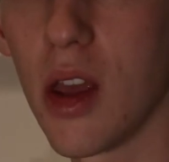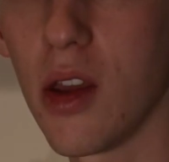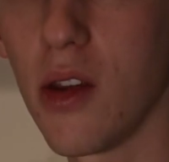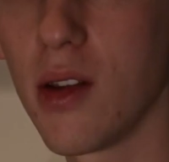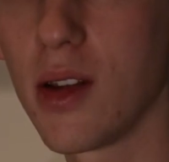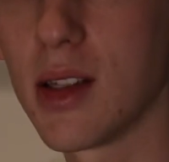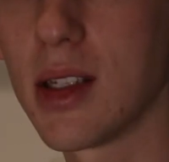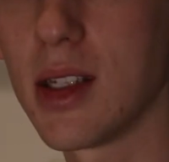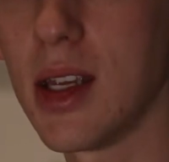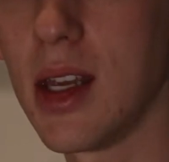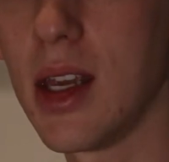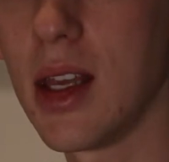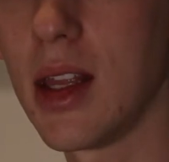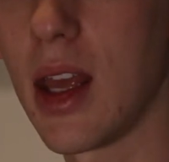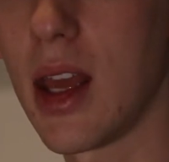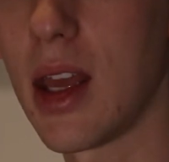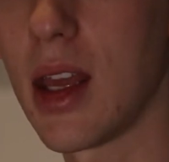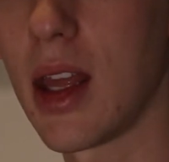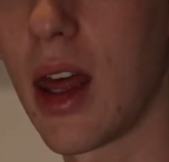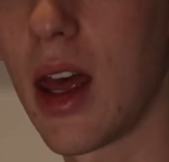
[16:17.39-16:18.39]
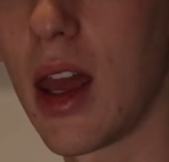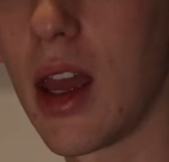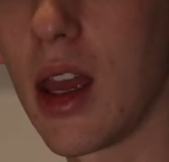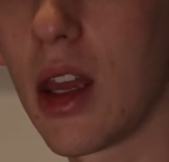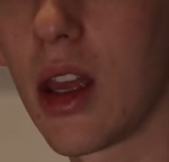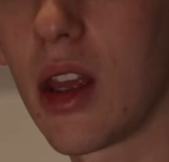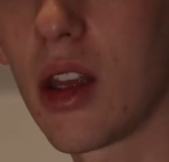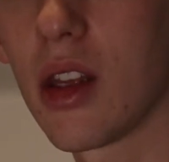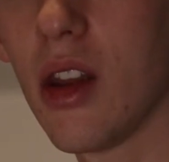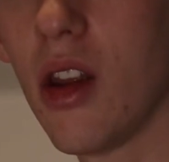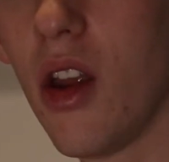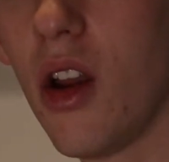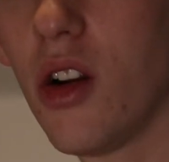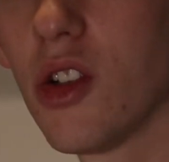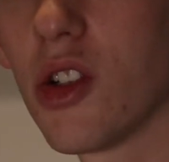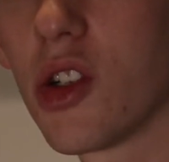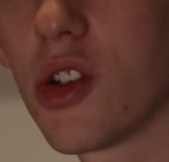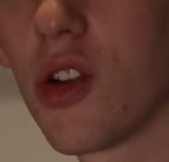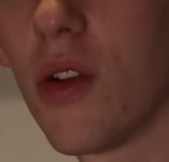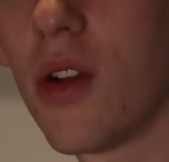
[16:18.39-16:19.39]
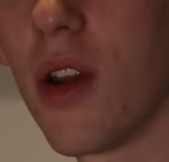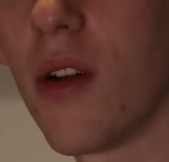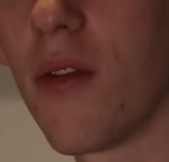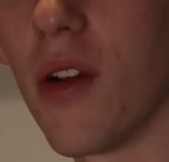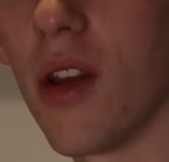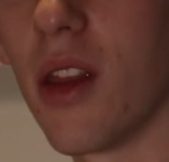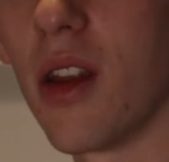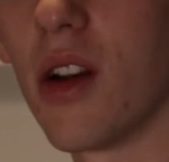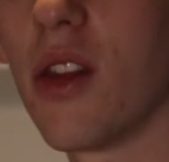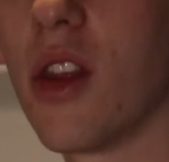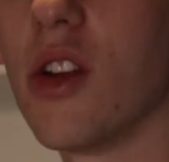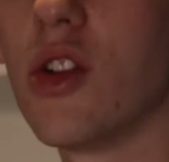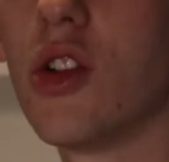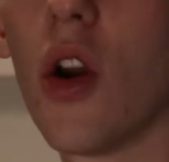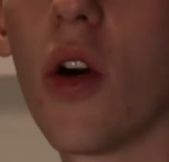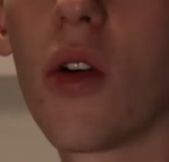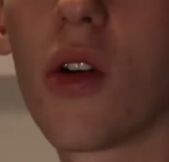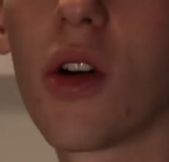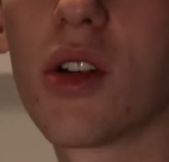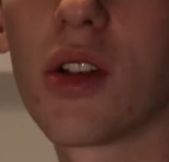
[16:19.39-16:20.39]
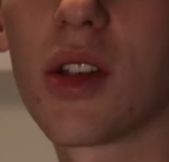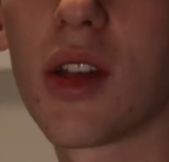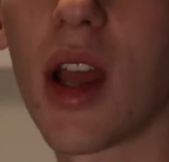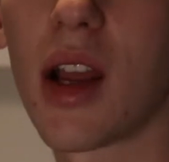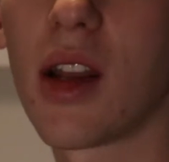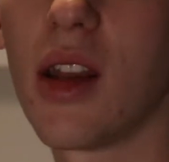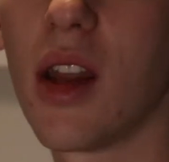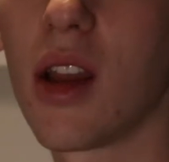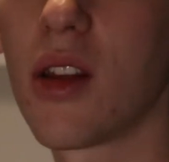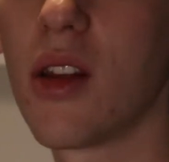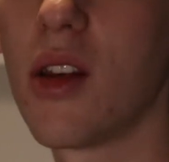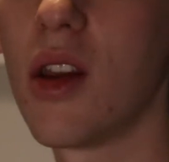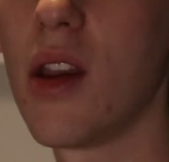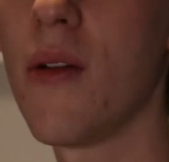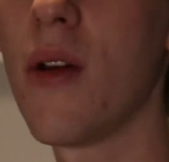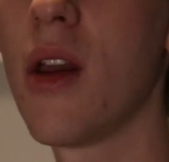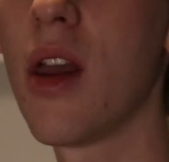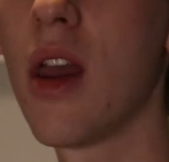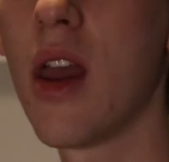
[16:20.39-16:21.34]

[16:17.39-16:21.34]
You can see they like are just so different. They're the Jokers technically.